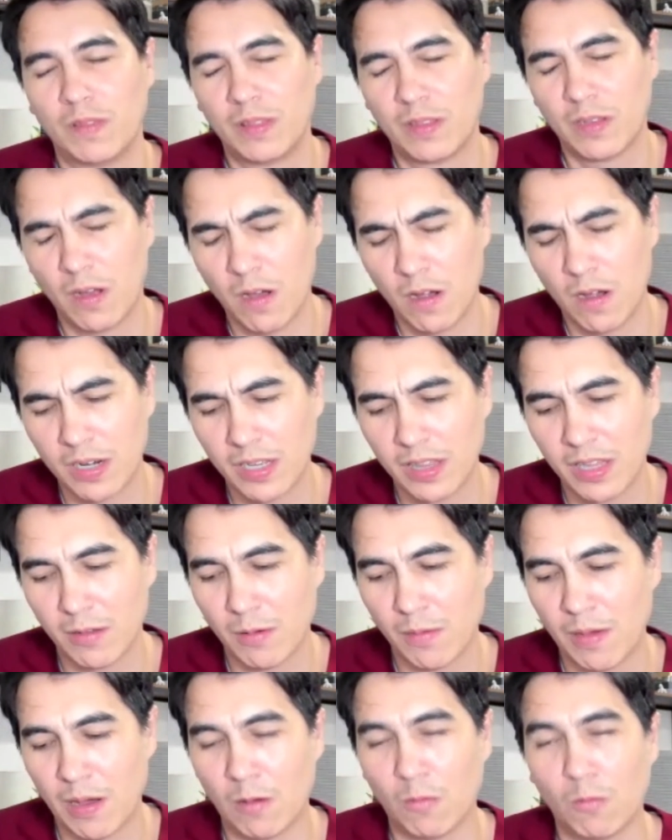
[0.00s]
talking to
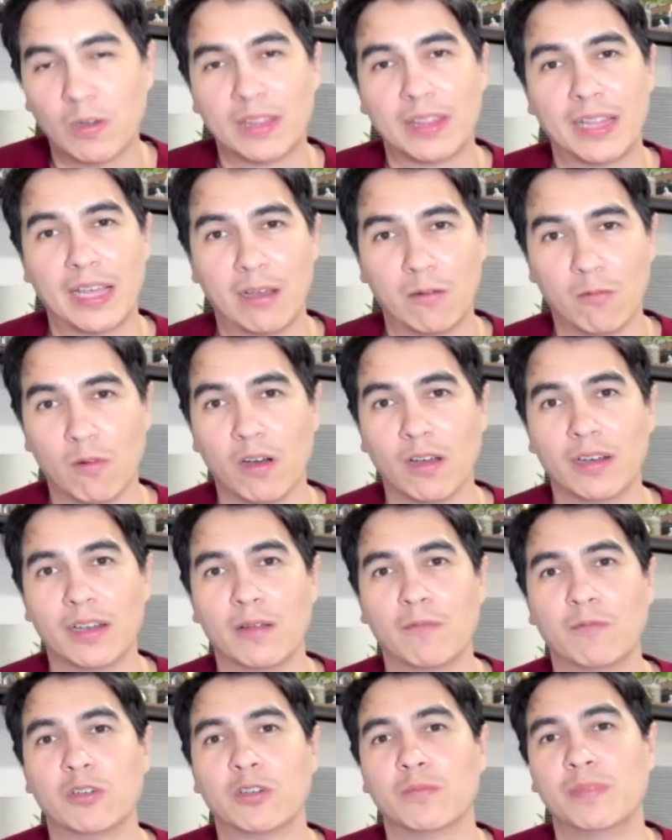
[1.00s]
them about what they want,
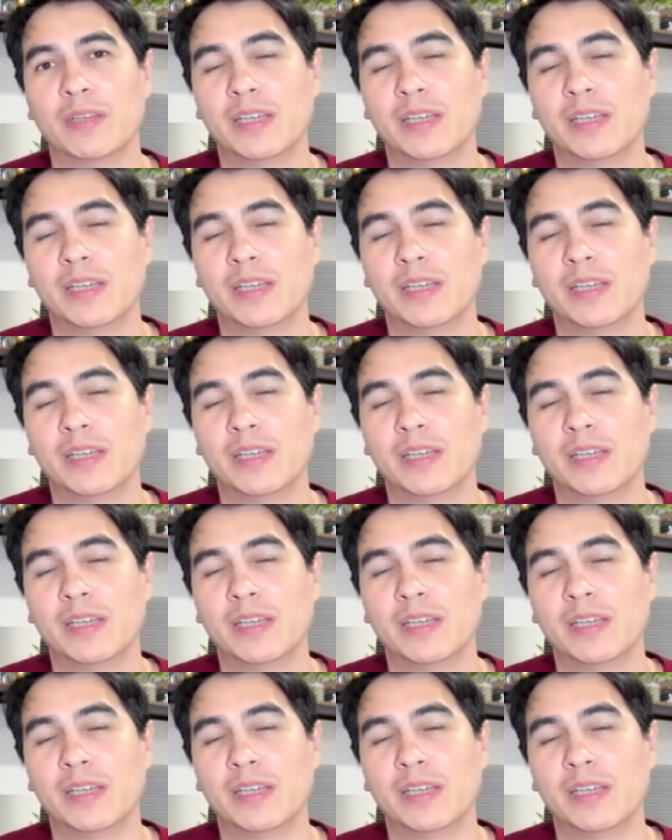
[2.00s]
and when you're